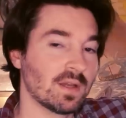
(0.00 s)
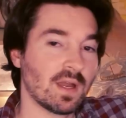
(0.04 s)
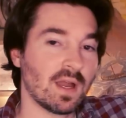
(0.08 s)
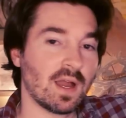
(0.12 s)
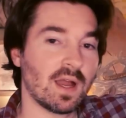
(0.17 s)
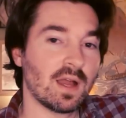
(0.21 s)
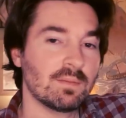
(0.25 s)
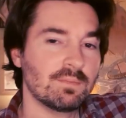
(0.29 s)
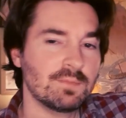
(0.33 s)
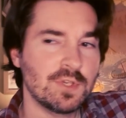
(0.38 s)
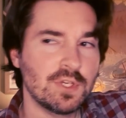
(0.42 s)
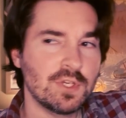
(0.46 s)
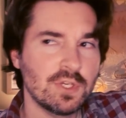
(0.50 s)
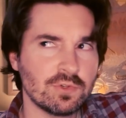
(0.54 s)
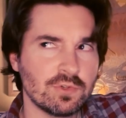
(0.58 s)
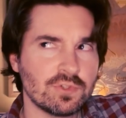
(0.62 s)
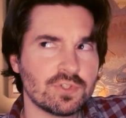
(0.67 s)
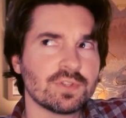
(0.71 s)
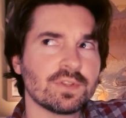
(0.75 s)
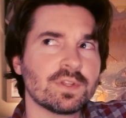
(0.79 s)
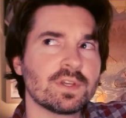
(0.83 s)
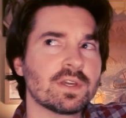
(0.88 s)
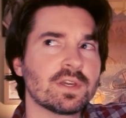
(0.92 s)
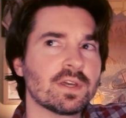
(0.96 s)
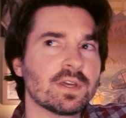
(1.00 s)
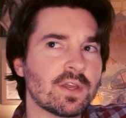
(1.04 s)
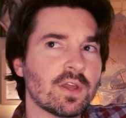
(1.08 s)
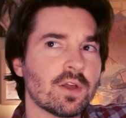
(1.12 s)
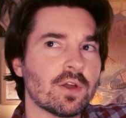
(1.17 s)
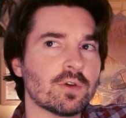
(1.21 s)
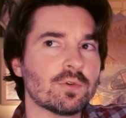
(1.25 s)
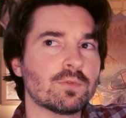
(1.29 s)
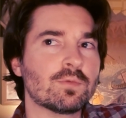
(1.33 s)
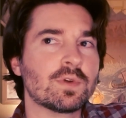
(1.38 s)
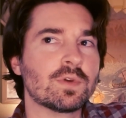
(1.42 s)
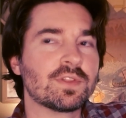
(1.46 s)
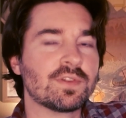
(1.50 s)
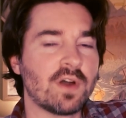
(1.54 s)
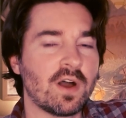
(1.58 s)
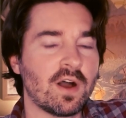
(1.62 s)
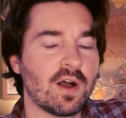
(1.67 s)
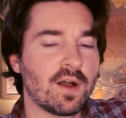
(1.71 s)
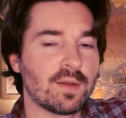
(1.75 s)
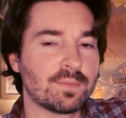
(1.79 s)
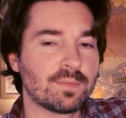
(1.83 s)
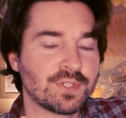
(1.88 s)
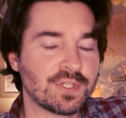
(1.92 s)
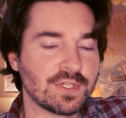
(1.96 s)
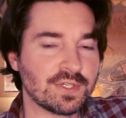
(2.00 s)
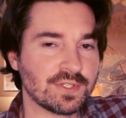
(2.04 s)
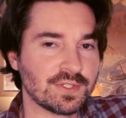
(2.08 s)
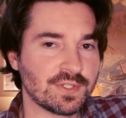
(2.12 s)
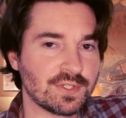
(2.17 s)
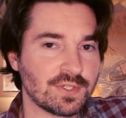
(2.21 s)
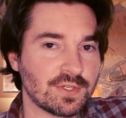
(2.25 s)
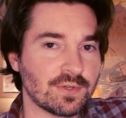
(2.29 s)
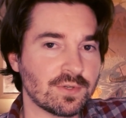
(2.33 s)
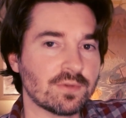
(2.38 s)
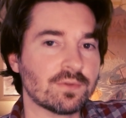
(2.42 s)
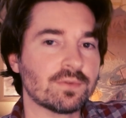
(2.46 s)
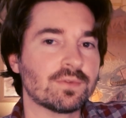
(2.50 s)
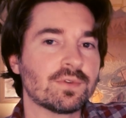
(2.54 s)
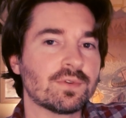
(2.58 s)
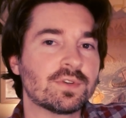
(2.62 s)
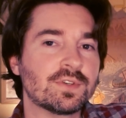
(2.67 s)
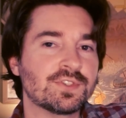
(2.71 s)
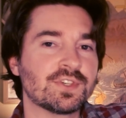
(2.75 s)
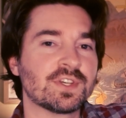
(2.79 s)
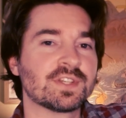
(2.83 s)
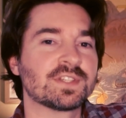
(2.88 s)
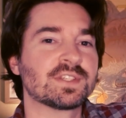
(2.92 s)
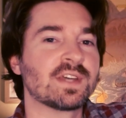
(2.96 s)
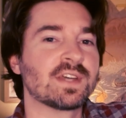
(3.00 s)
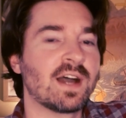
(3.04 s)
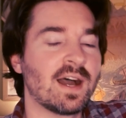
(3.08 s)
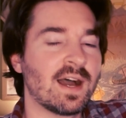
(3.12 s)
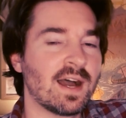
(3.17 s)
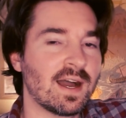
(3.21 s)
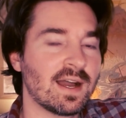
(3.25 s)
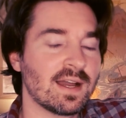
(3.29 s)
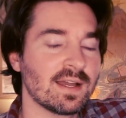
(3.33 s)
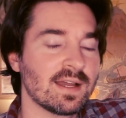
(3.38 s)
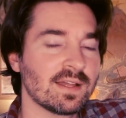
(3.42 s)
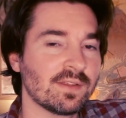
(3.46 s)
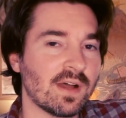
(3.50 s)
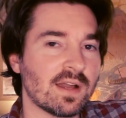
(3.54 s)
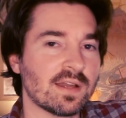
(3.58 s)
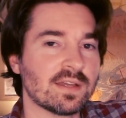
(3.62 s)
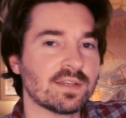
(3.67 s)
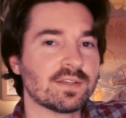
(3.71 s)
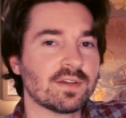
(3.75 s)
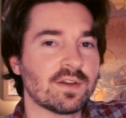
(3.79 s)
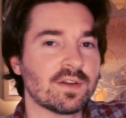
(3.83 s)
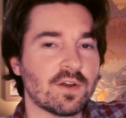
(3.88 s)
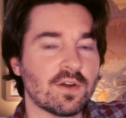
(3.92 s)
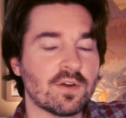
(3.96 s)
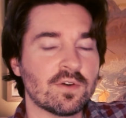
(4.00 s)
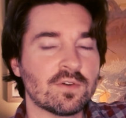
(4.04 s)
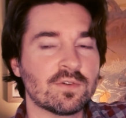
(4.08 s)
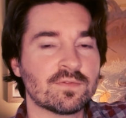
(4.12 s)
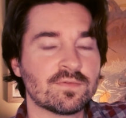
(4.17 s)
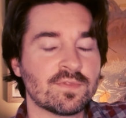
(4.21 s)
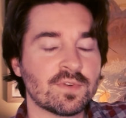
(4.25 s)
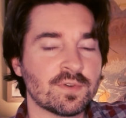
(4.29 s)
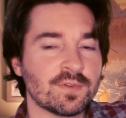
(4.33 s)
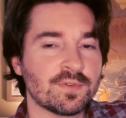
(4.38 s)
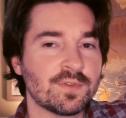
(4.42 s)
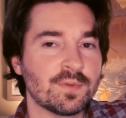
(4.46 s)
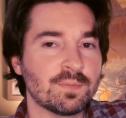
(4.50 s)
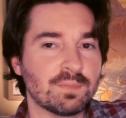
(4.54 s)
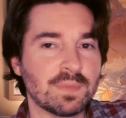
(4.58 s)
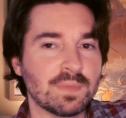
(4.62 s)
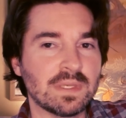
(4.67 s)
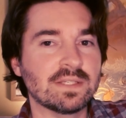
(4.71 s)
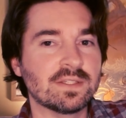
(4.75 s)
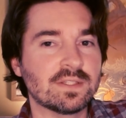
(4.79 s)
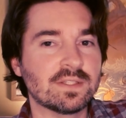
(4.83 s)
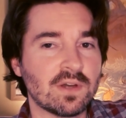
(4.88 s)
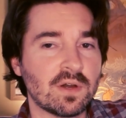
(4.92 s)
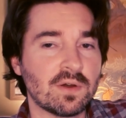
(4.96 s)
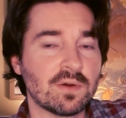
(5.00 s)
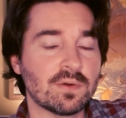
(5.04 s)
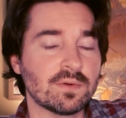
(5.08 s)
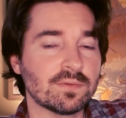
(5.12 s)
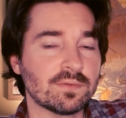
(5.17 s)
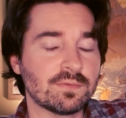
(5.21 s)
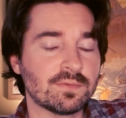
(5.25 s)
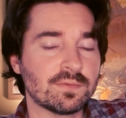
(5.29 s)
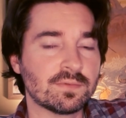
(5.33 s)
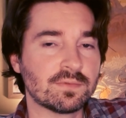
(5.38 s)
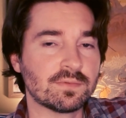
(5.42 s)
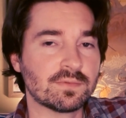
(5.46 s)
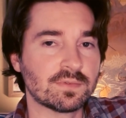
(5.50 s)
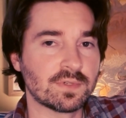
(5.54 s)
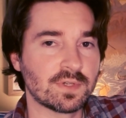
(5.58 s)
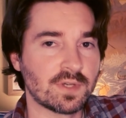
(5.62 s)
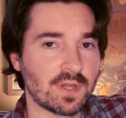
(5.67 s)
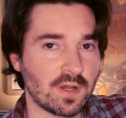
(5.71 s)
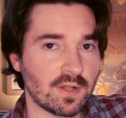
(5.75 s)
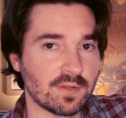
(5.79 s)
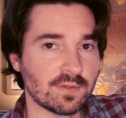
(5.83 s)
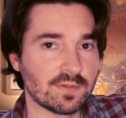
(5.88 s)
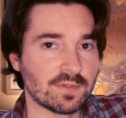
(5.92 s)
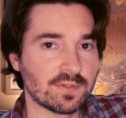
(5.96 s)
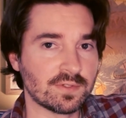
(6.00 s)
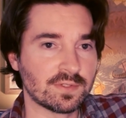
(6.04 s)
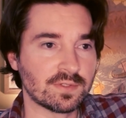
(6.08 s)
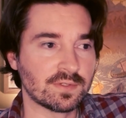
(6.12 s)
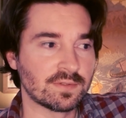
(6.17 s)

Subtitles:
I'm usually going to go with option 2, just a highlight over the mid-tone colors.